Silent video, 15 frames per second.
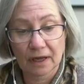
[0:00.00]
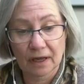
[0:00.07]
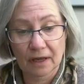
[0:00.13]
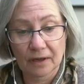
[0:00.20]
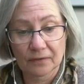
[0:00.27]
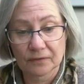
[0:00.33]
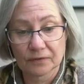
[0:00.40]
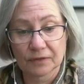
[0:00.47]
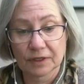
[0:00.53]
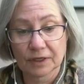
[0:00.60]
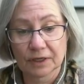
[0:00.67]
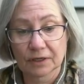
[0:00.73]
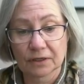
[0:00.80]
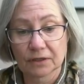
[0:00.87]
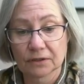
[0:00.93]

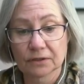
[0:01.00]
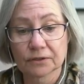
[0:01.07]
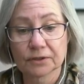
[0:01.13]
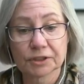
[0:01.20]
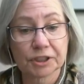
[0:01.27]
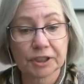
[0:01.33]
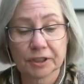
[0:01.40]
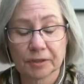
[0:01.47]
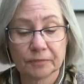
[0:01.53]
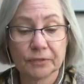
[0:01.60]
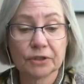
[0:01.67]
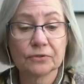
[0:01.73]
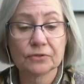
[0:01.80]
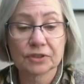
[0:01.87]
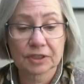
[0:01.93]
the clergy
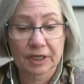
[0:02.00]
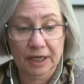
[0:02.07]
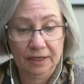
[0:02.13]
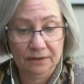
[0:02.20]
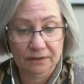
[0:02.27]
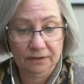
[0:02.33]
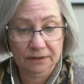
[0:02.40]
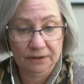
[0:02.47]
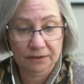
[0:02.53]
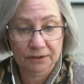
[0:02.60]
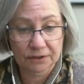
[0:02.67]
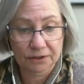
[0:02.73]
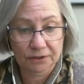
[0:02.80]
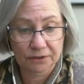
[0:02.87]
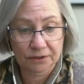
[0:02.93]
abuse scandal in
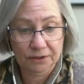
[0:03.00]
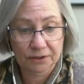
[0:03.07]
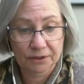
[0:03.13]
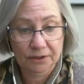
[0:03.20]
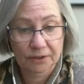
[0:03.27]
the church.